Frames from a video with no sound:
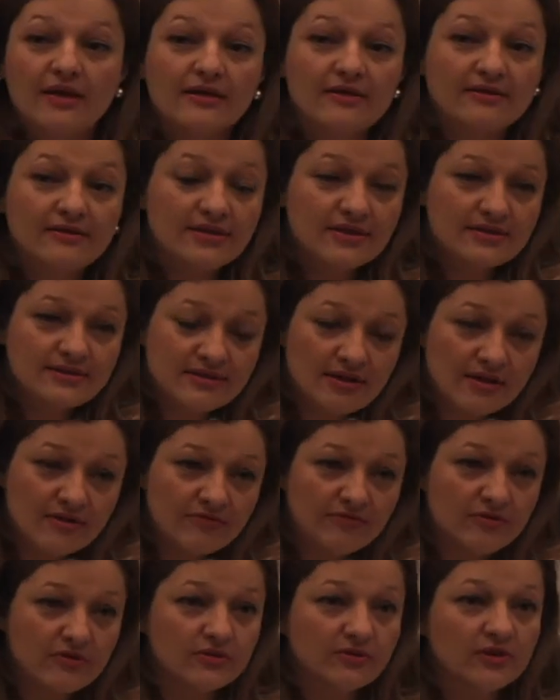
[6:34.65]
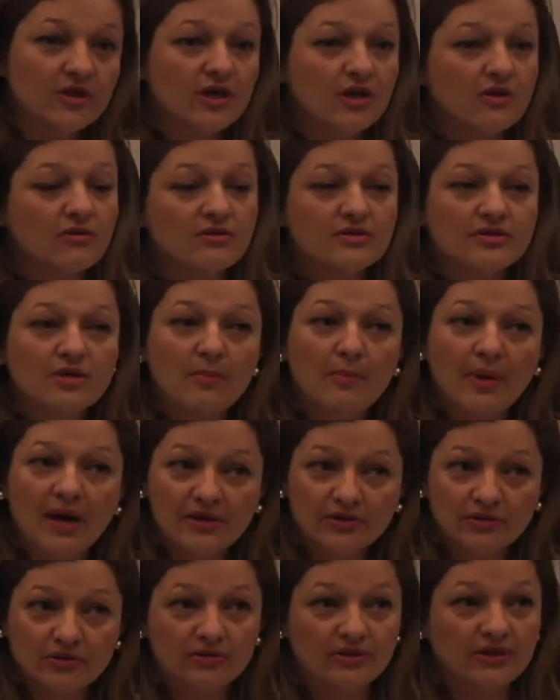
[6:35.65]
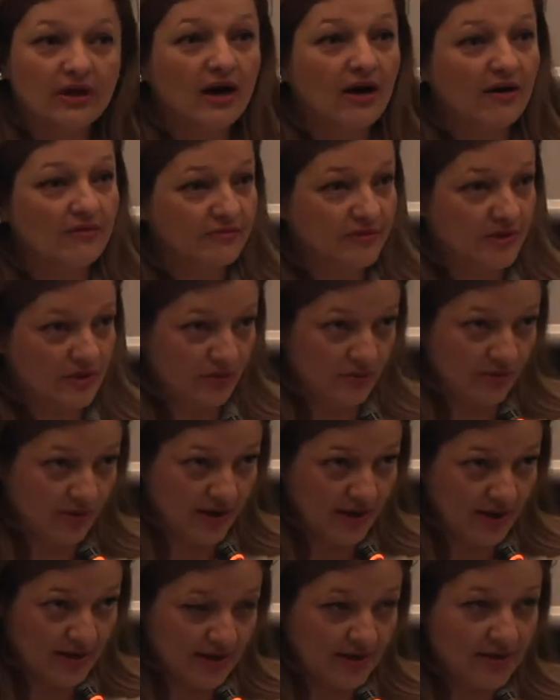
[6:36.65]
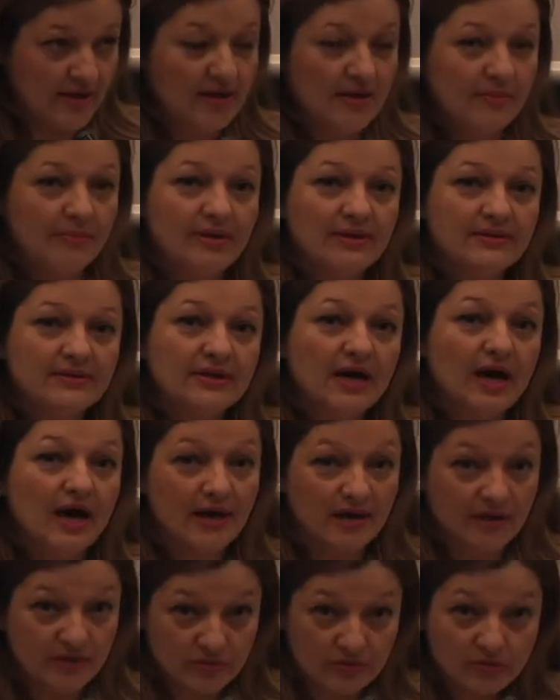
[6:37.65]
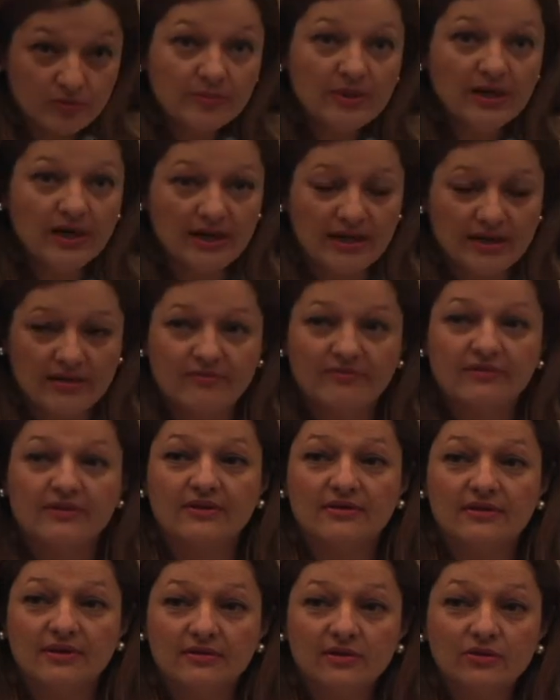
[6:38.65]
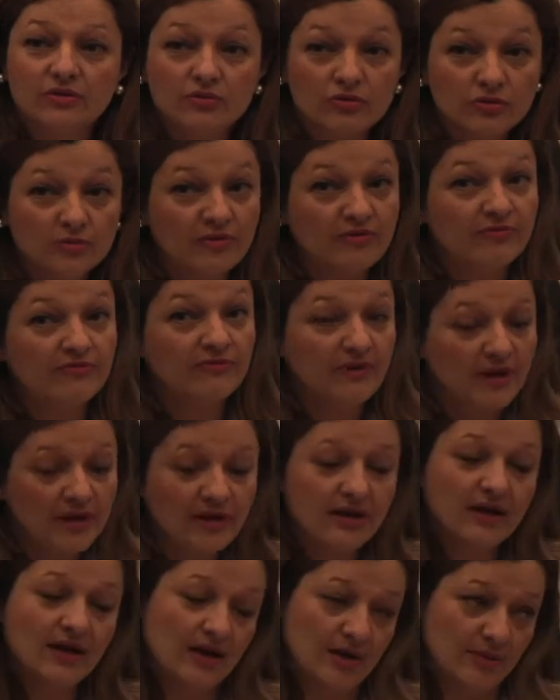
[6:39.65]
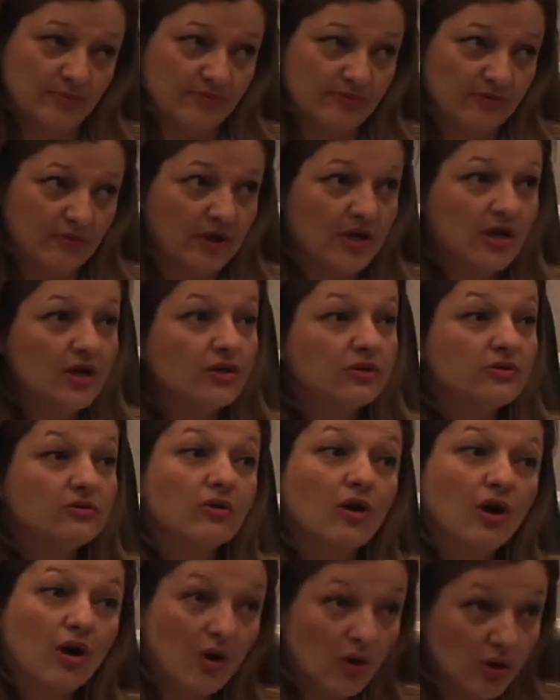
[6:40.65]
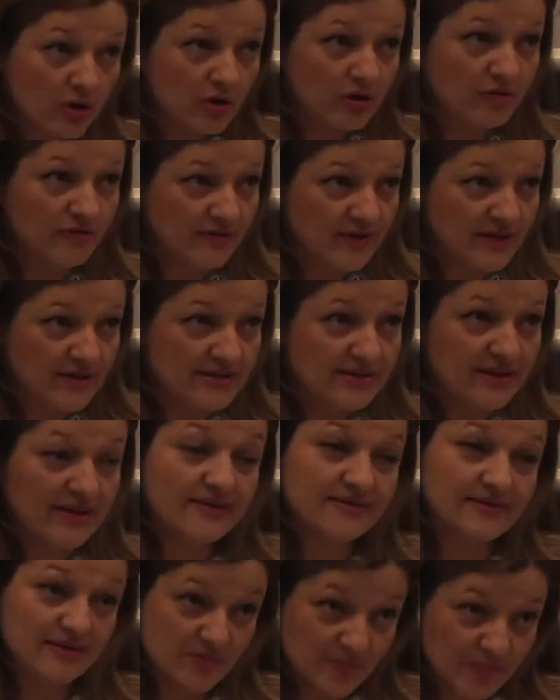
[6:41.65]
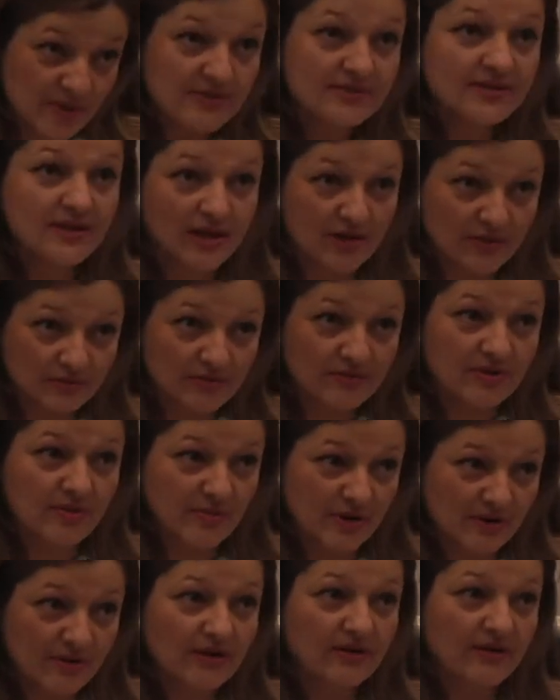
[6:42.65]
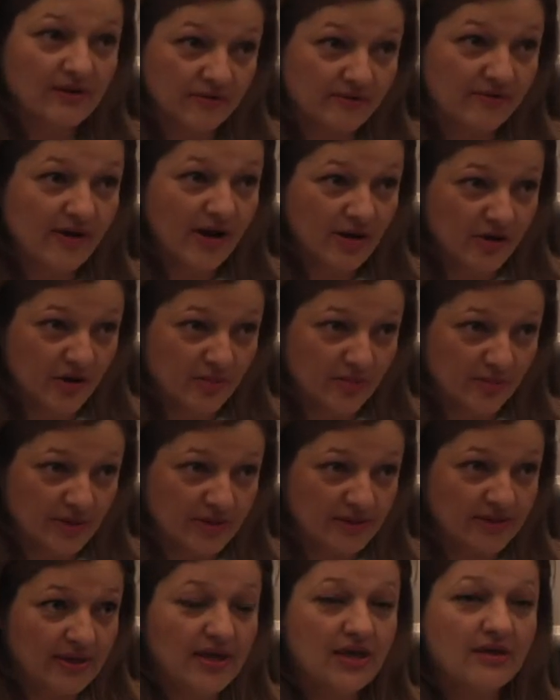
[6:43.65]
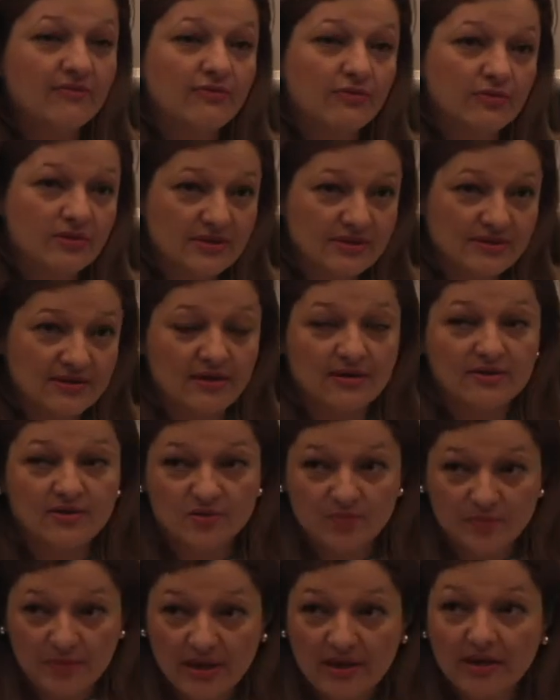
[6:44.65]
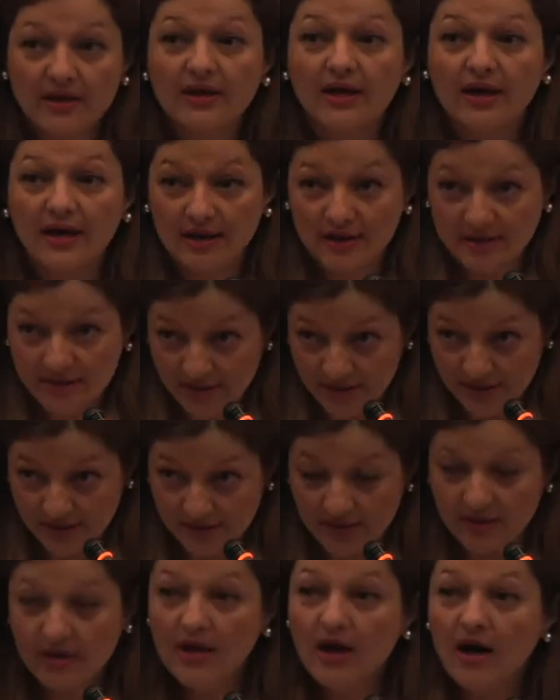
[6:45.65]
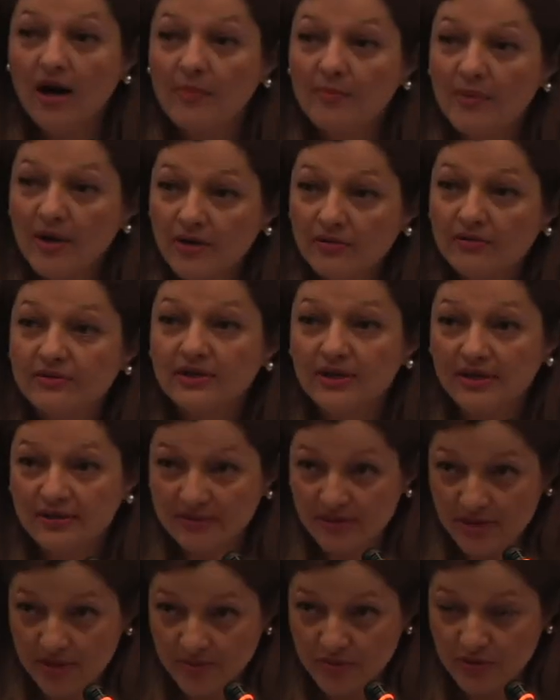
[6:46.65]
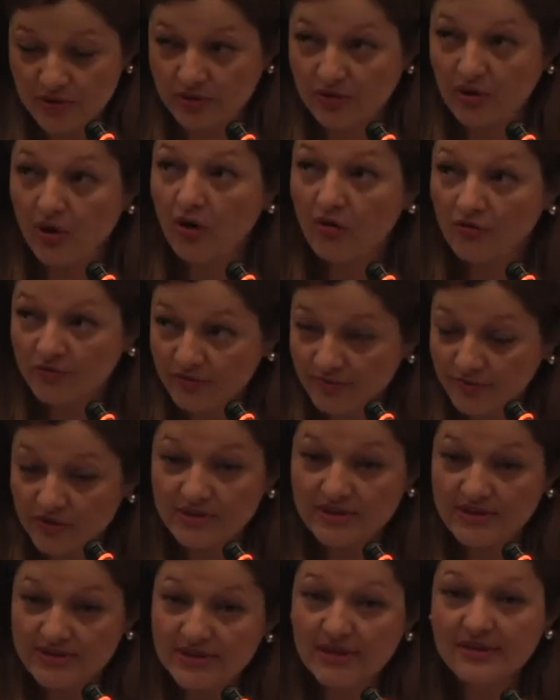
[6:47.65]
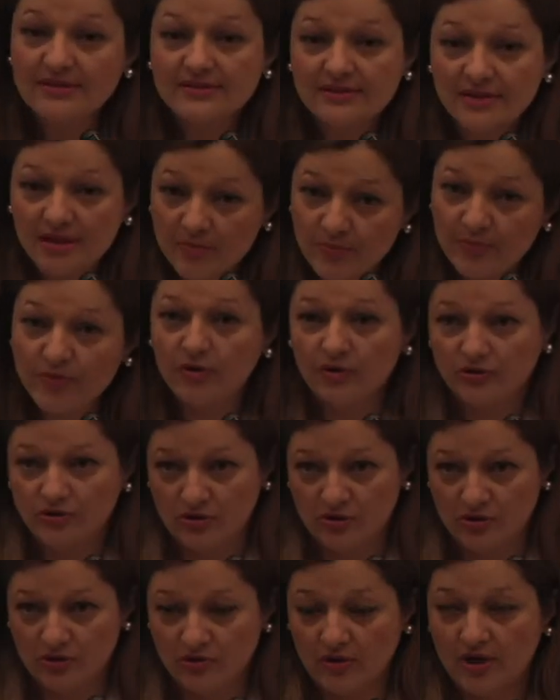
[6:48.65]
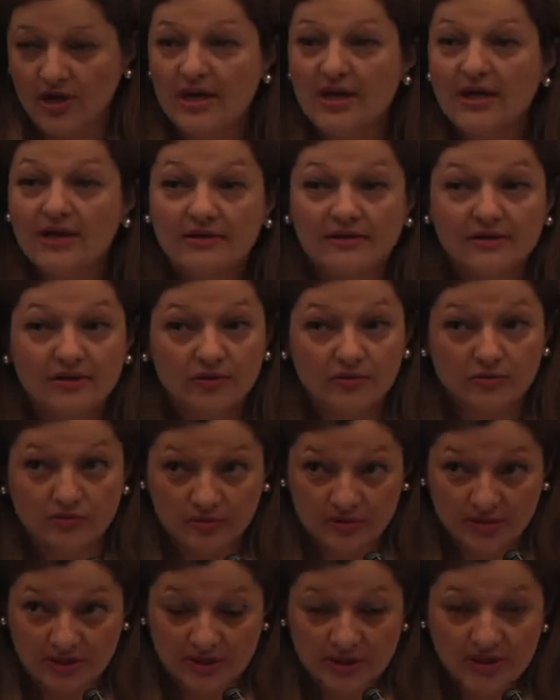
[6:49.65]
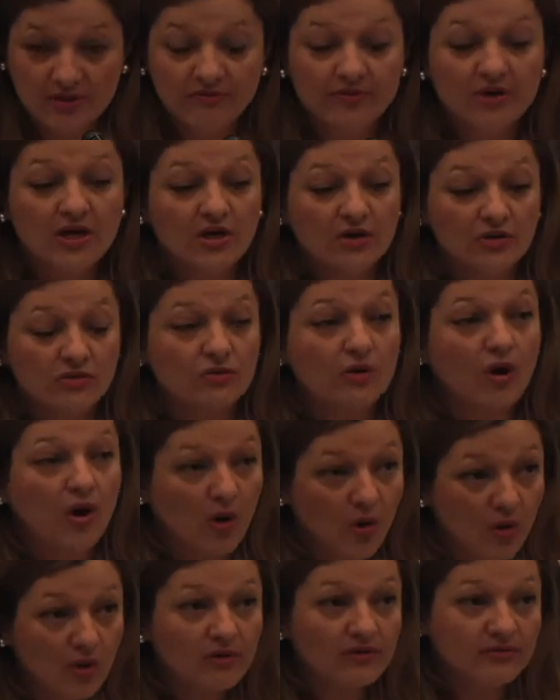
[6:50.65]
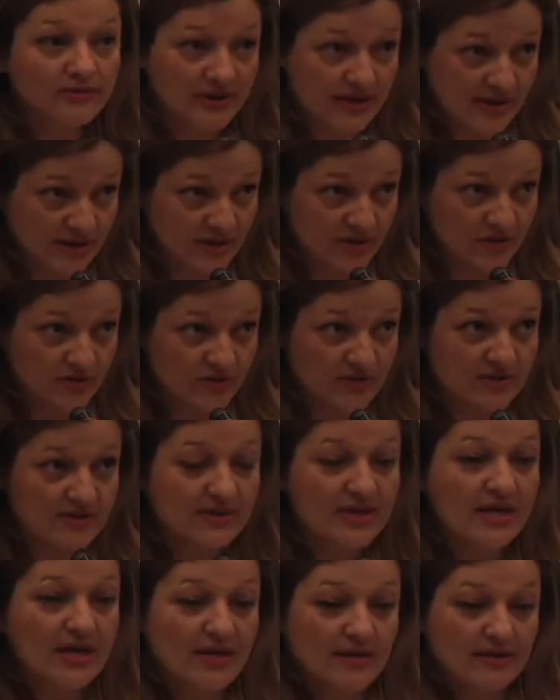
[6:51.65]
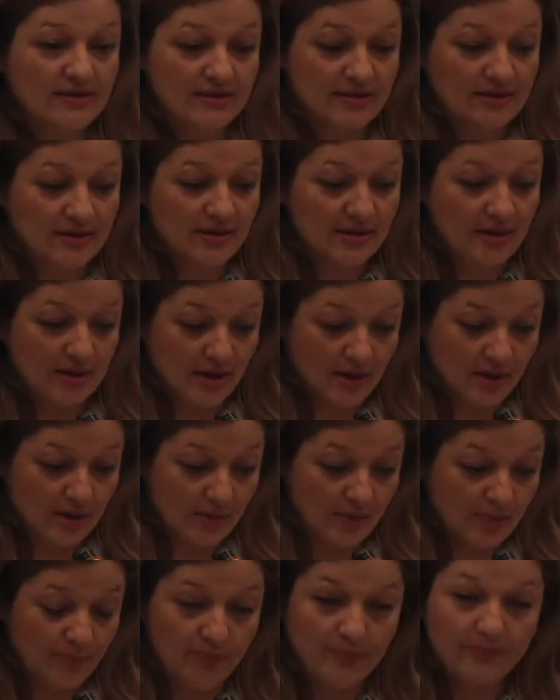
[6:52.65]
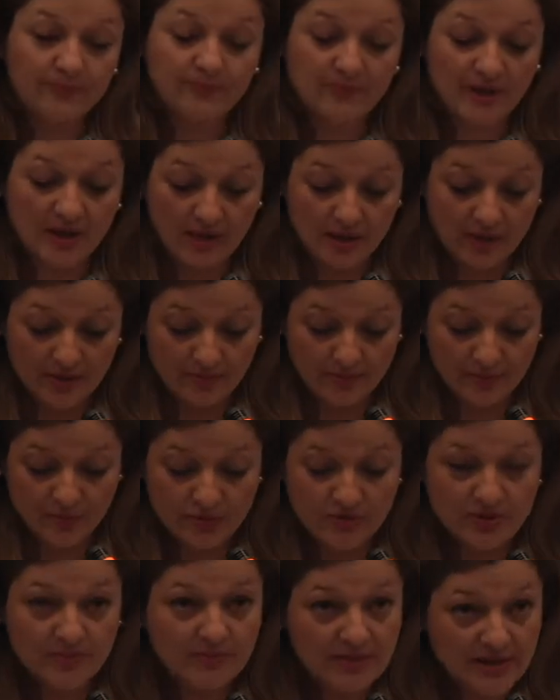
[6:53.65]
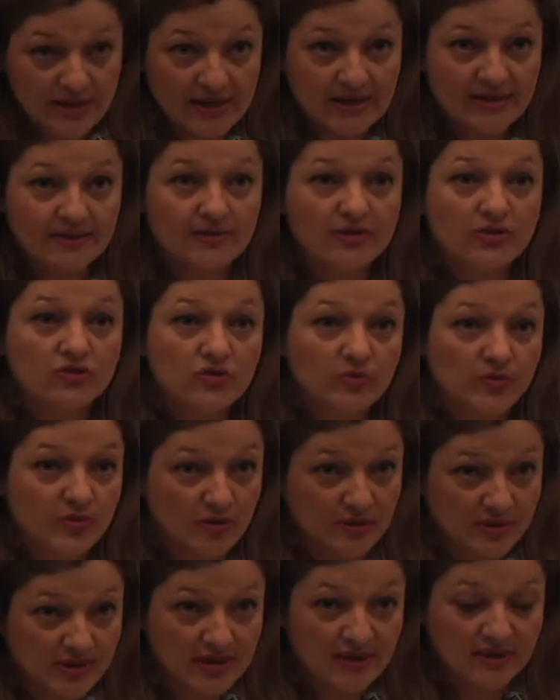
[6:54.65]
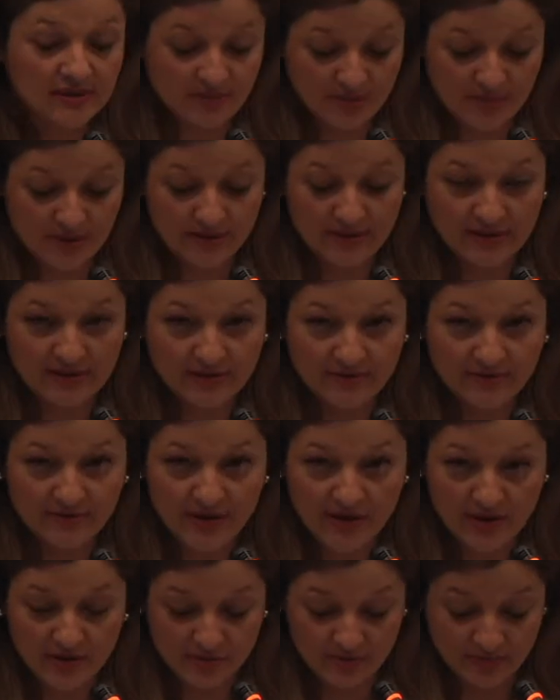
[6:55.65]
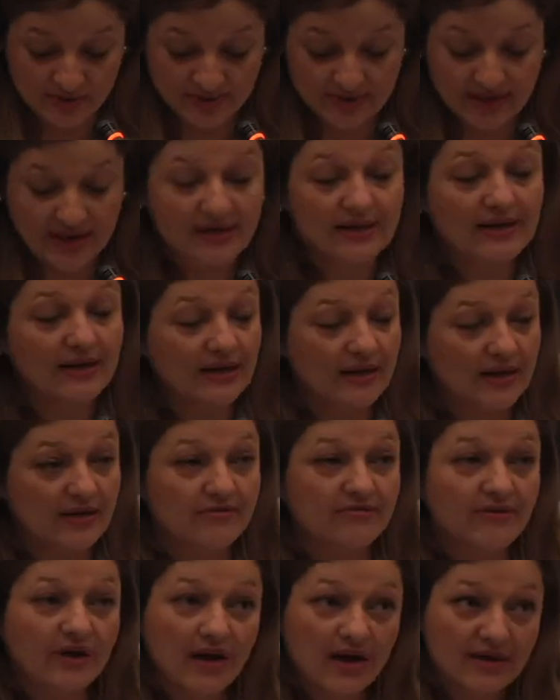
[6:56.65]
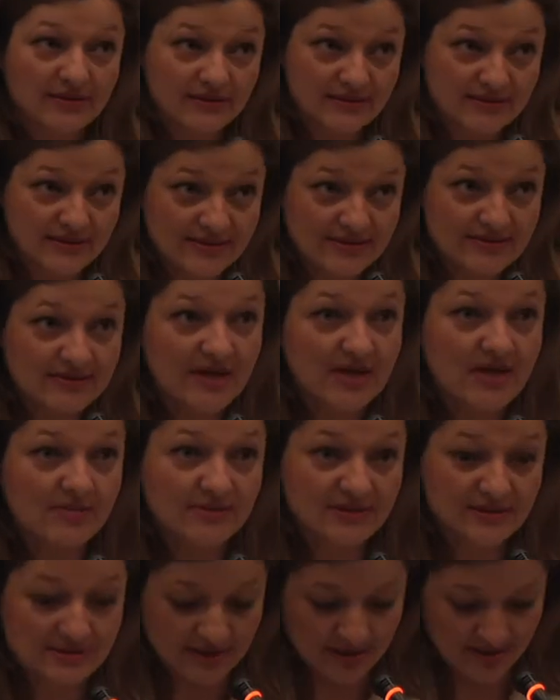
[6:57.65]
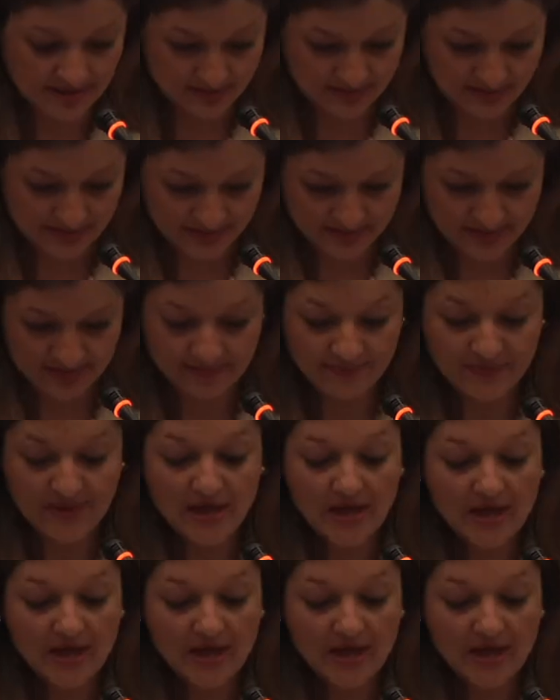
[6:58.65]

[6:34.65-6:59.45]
This effort was abandoned after a while, but I do believe that it would be very helpful to all of us, and especially to the marine environment, if we start speaking again about the adoption of such a protocol that would give to all the countries the possibility to protect marine environment and life under the same standards.